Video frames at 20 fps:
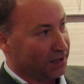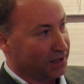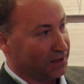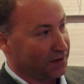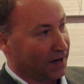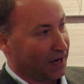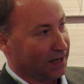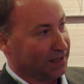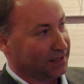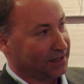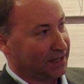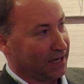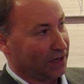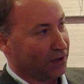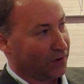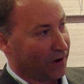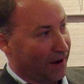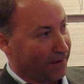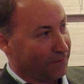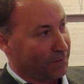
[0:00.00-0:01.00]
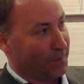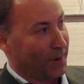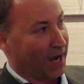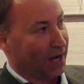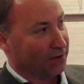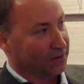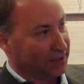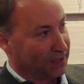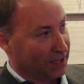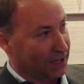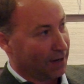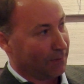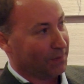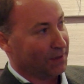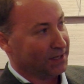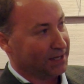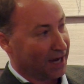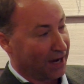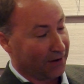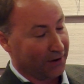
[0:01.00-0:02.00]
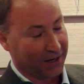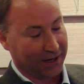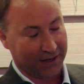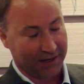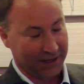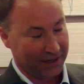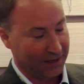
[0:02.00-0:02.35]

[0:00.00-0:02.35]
and you got a stent graft bouncing up and down.